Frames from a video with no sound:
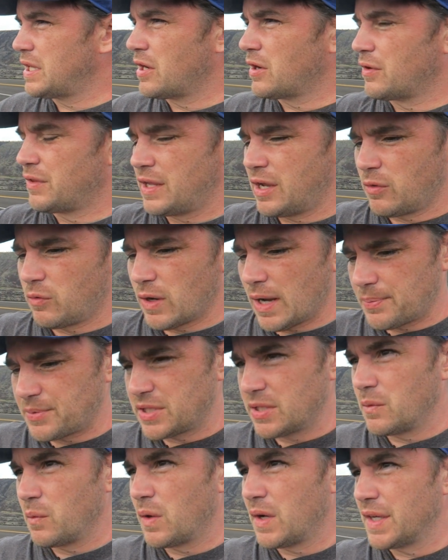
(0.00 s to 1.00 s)
year the
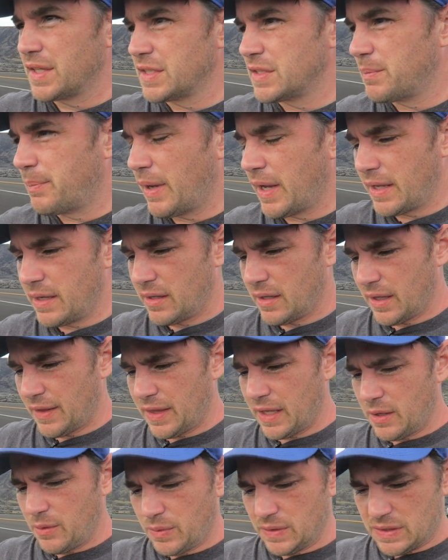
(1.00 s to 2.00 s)
eruption was, but I
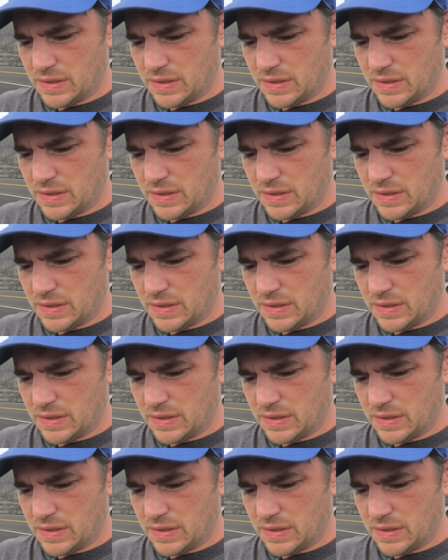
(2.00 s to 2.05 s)
think it